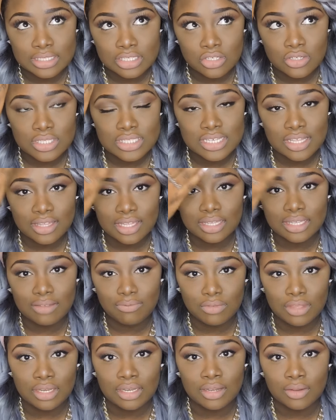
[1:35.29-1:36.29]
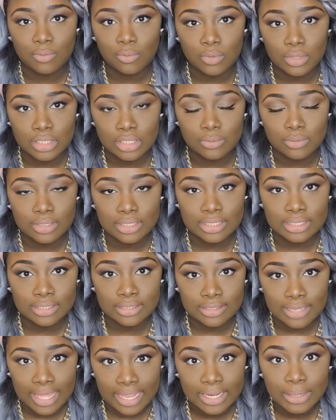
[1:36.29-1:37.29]
you could tell they lifted really, really
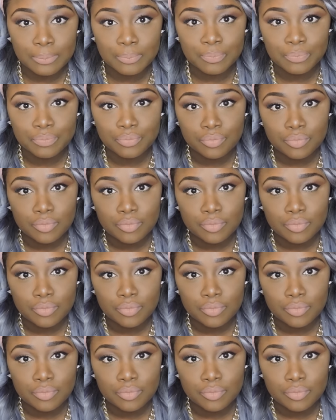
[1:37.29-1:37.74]
light.